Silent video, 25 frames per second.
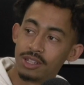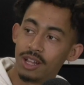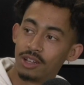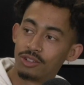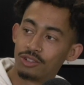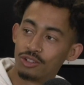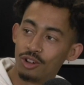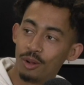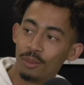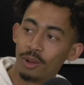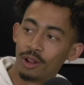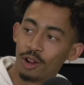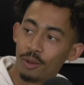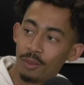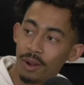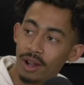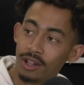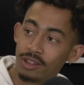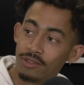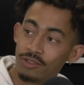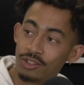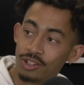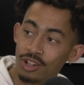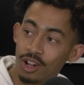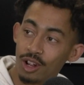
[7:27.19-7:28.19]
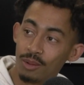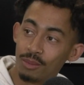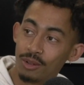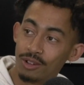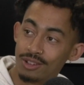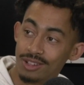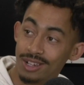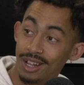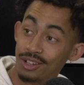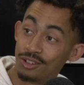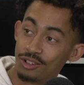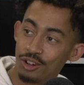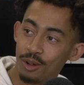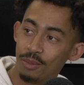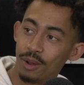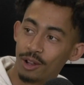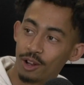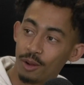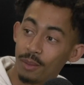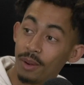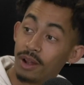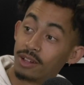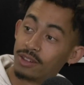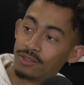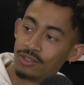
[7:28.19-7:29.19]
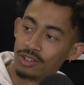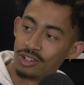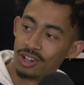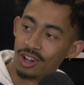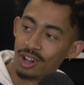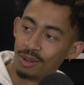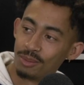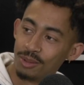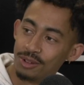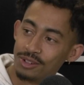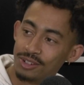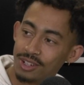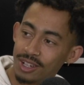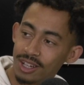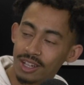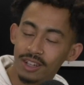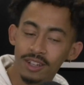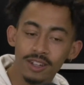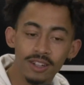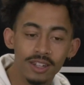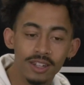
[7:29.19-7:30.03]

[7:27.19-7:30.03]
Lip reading: Thou shalt not make repetitive generic music. Thou shalt not make repetitive generic music.